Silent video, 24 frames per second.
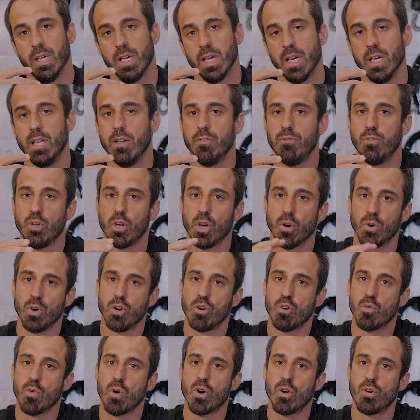And if you go
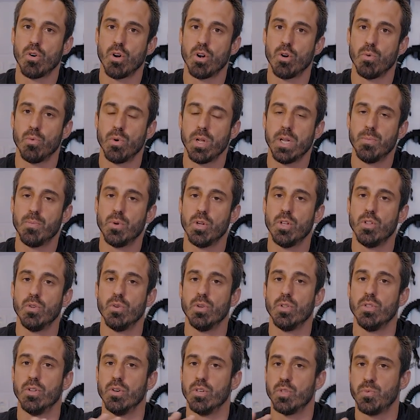underwater on a rebreather
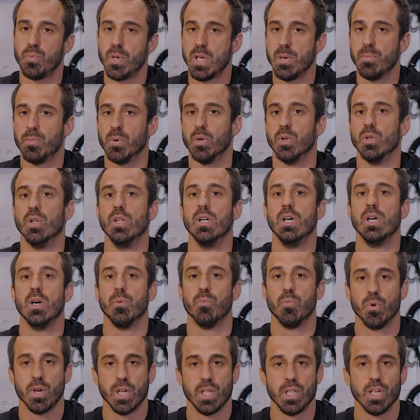and there's people
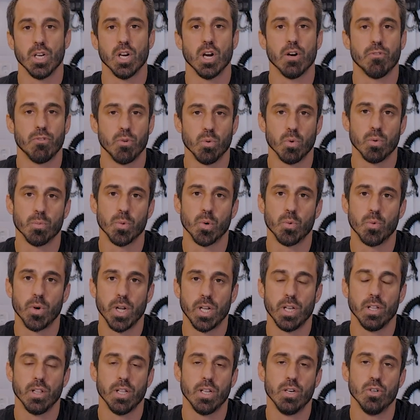breathing off of normal
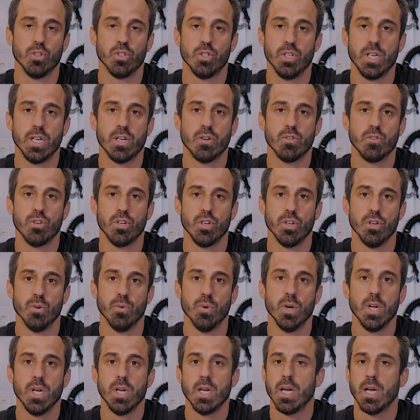regulators near you,
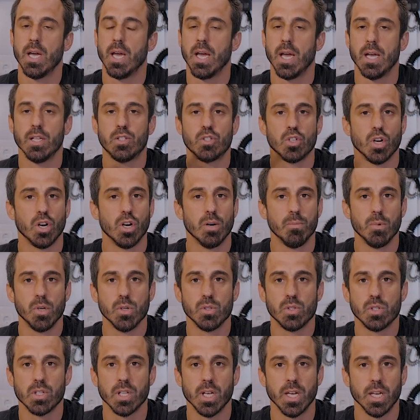it's
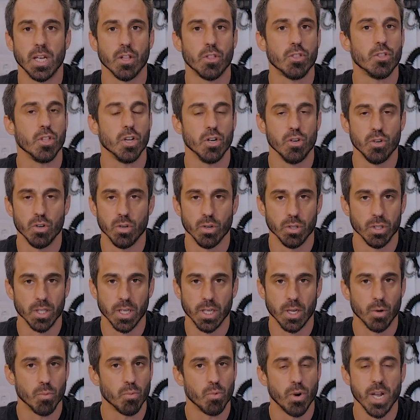almost like
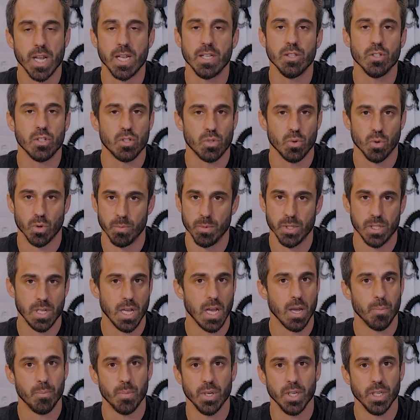a rainstorm is
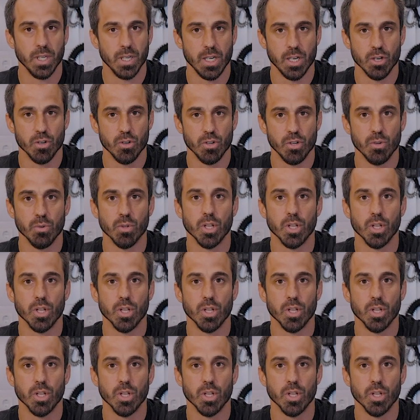happening near you.